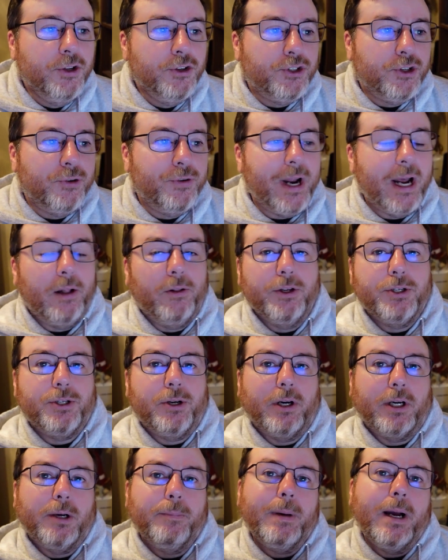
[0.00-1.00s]
So now let's
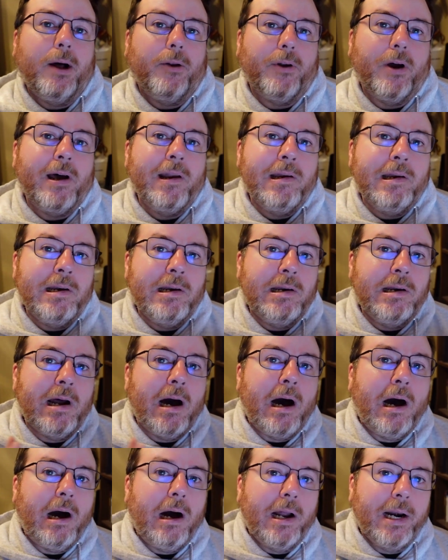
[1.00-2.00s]
talk about
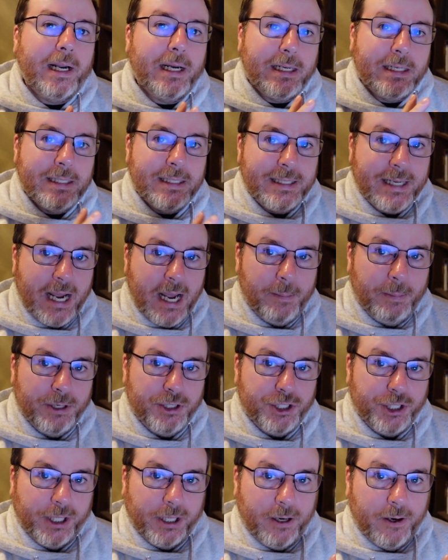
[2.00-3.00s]

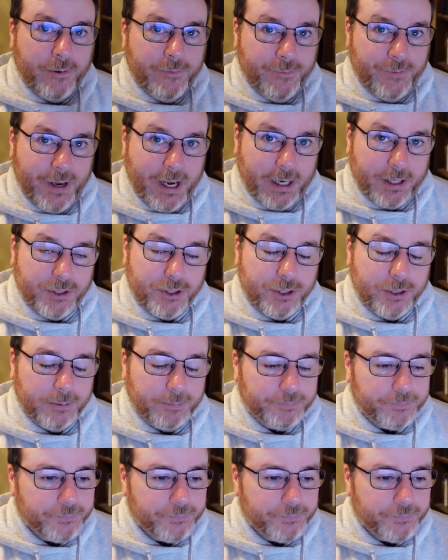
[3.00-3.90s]
non-damaging effects.